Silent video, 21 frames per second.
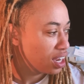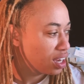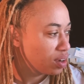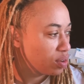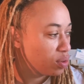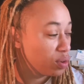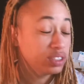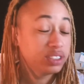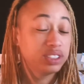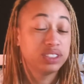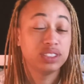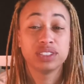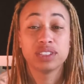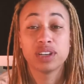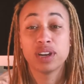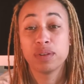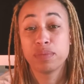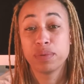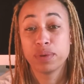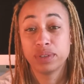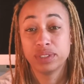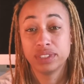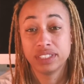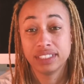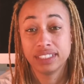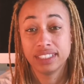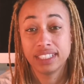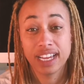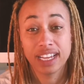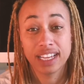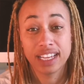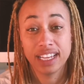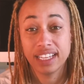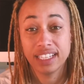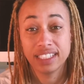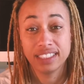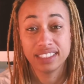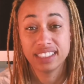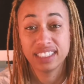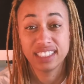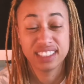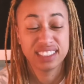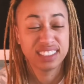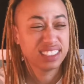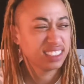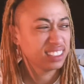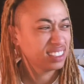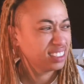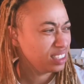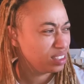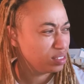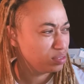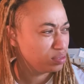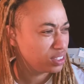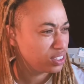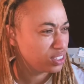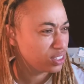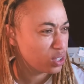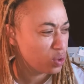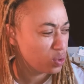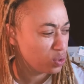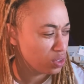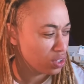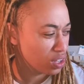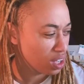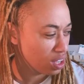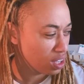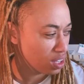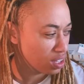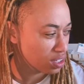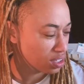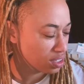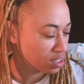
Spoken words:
Once you start approaching decades, things just seem so long.